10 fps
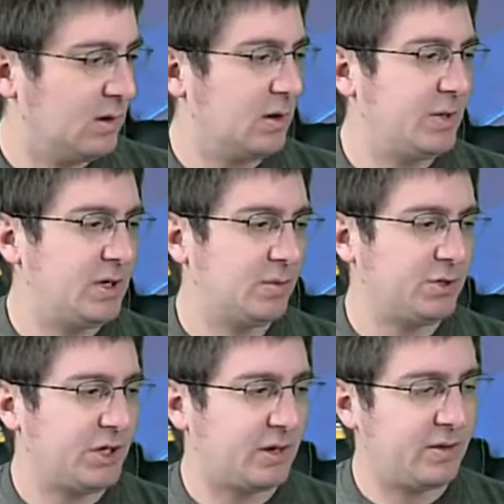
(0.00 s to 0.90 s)
Let me double
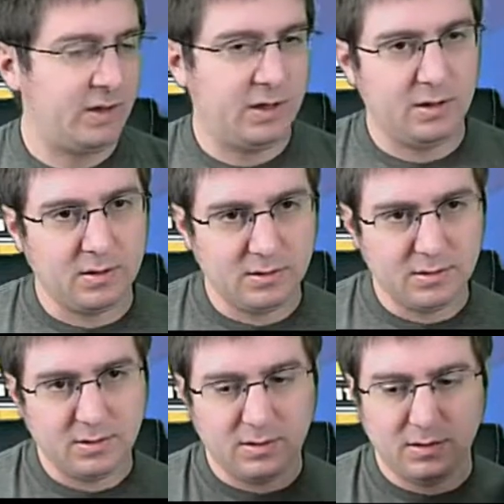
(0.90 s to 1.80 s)
check the
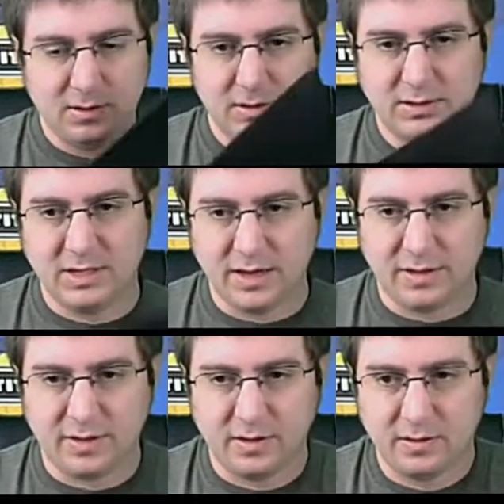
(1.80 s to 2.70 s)
death